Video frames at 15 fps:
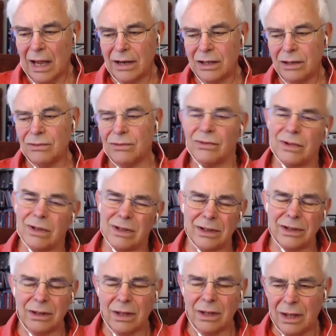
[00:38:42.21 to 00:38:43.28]
I didn't
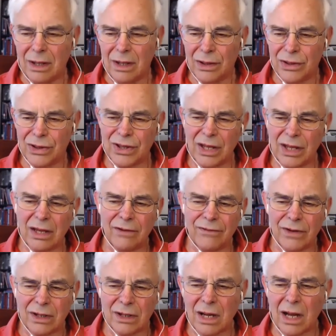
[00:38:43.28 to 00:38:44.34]
really think of
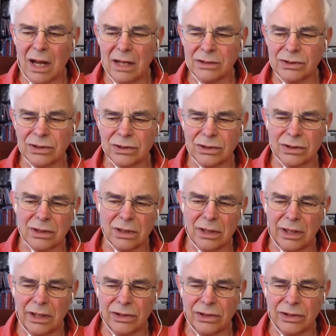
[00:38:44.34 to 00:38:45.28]
it consciously